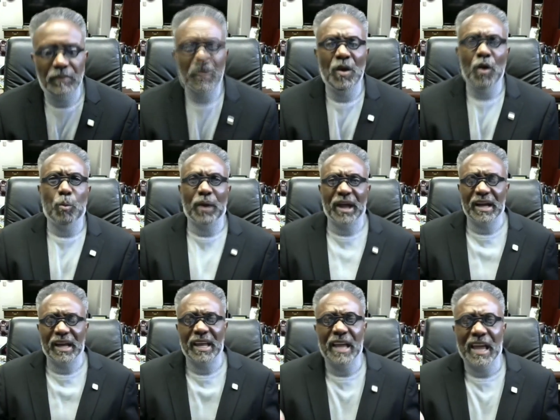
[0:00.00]

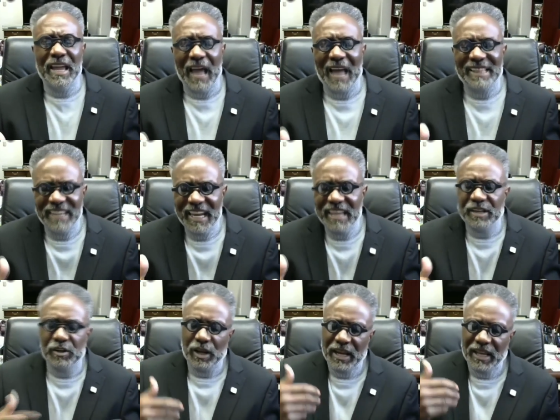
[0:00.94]
Well, I tell
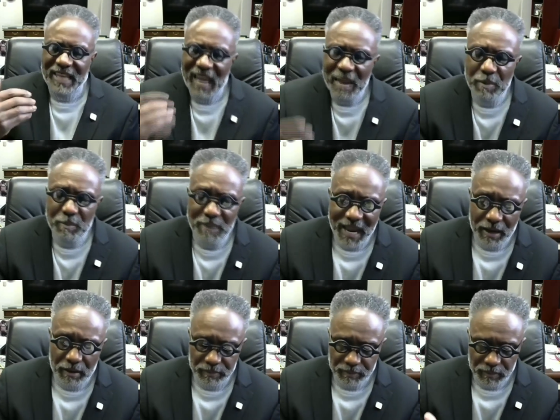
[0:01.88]
you, it came
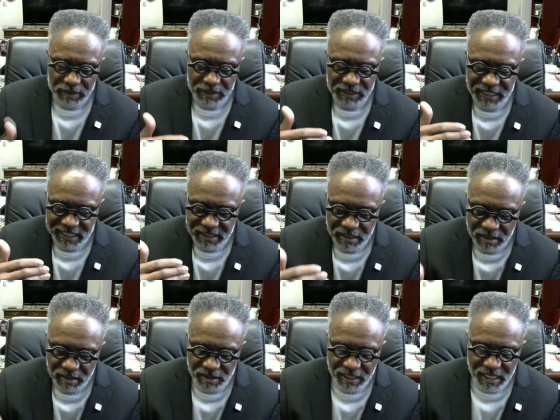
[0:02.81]
about just
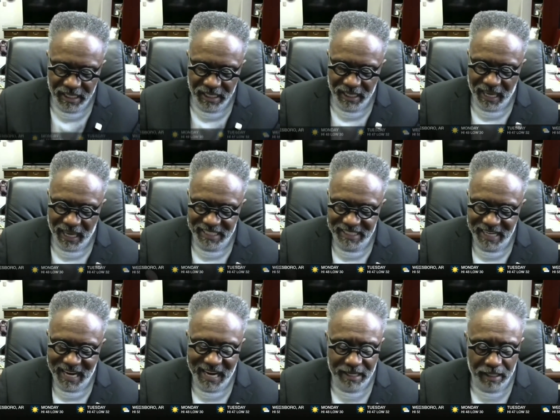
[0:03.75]
looking at
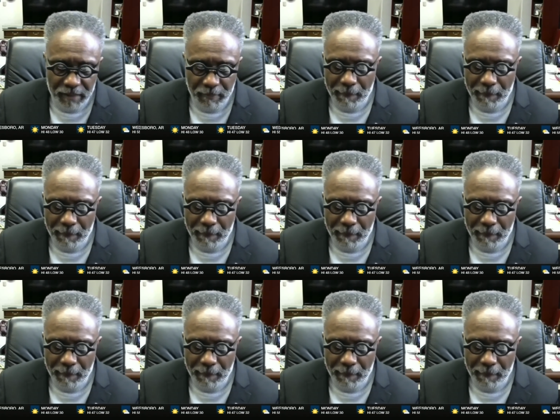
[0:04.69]
data